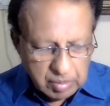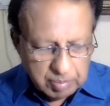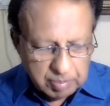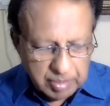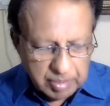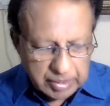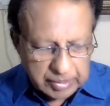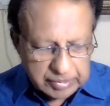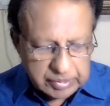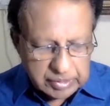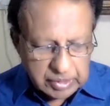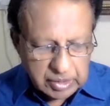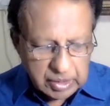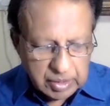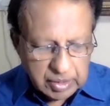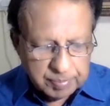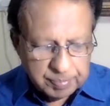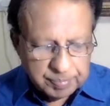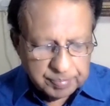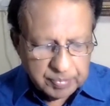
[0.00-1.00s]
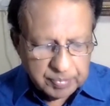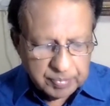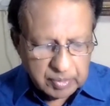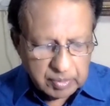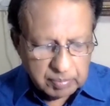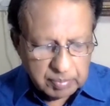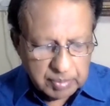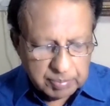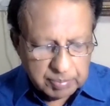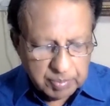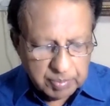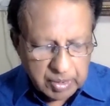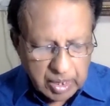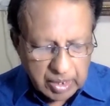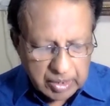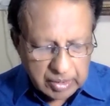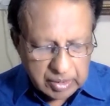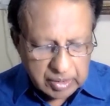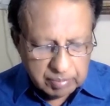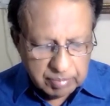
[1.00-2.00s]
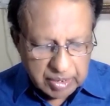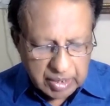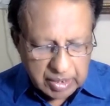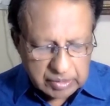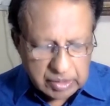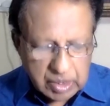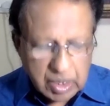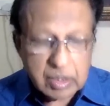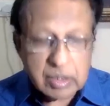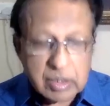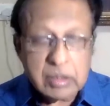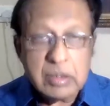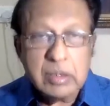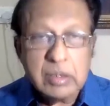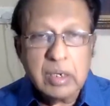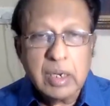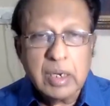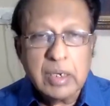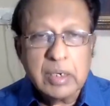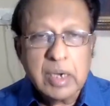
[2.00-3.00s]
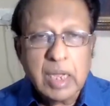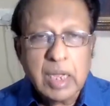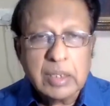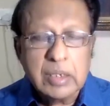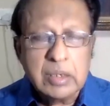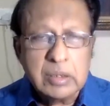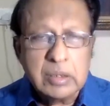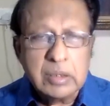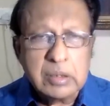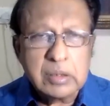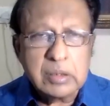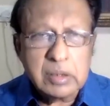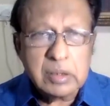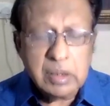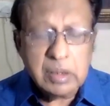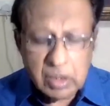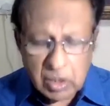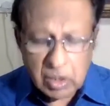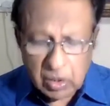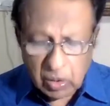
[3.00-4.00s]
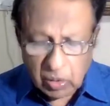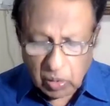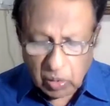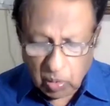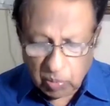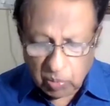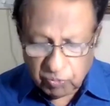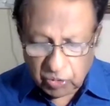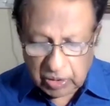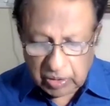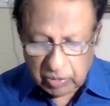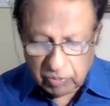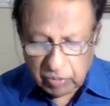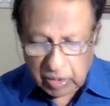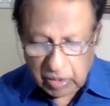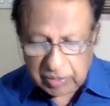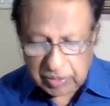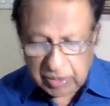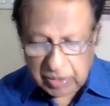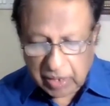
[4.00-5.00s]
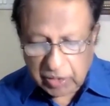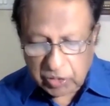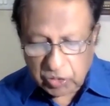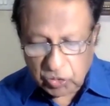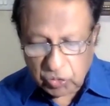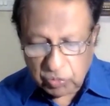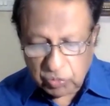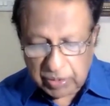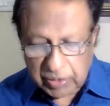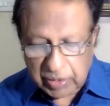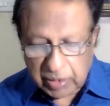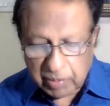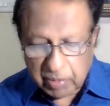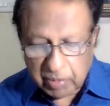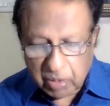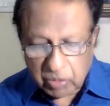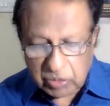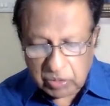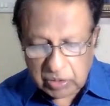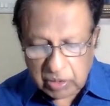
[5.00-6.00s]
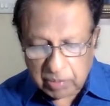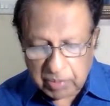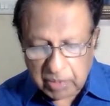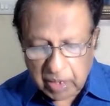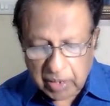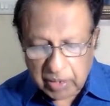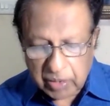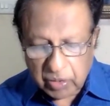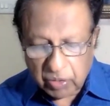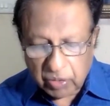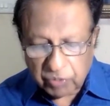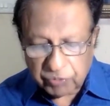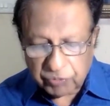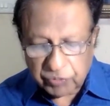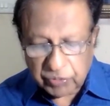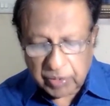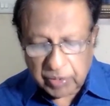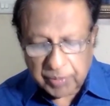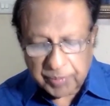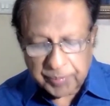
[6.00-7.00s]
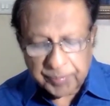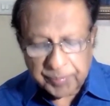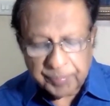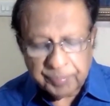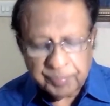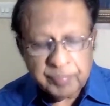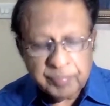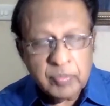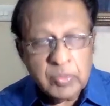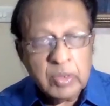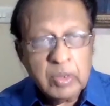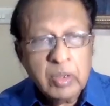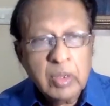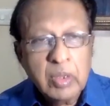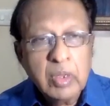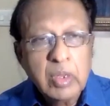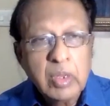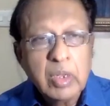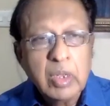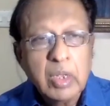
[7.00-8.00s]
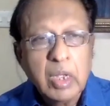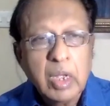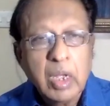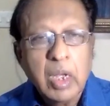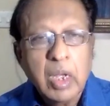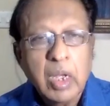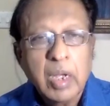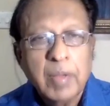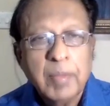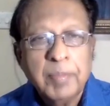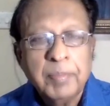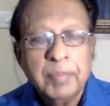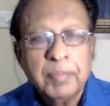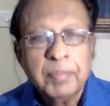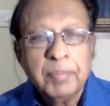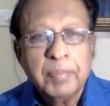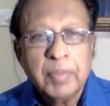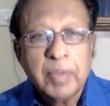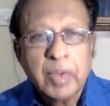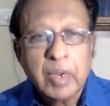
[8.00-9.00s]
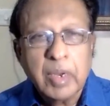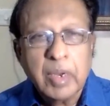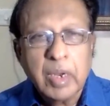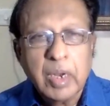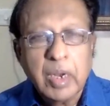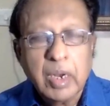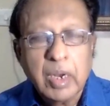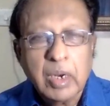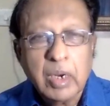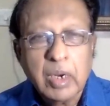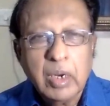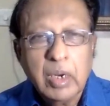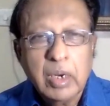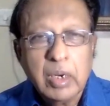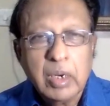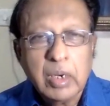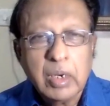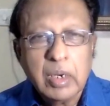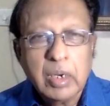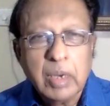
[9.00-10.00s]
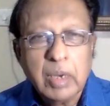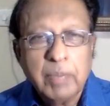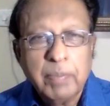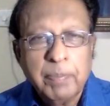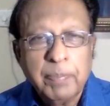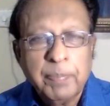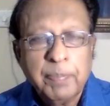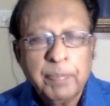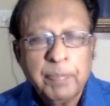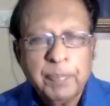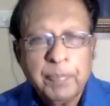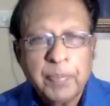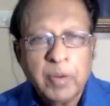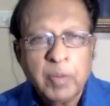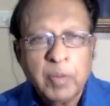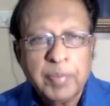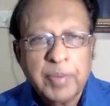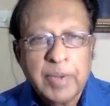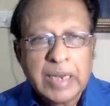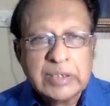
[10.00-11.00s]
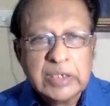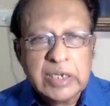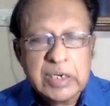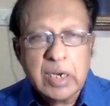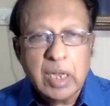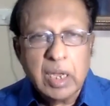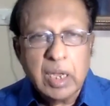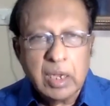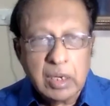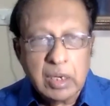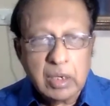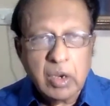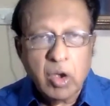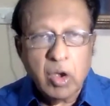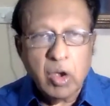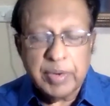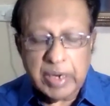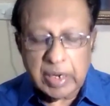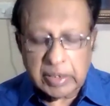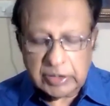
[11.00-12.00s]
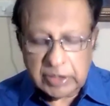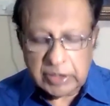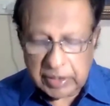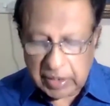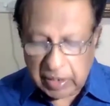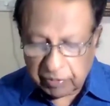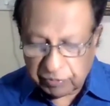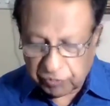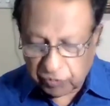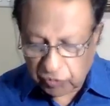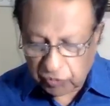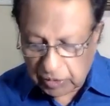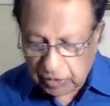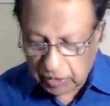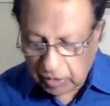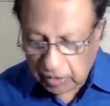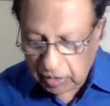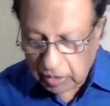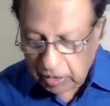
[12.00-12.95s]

but um, people like Baradar and others hopefully will try to bring about some kind of uh, um, a, a, proper agenda, a common agenda for the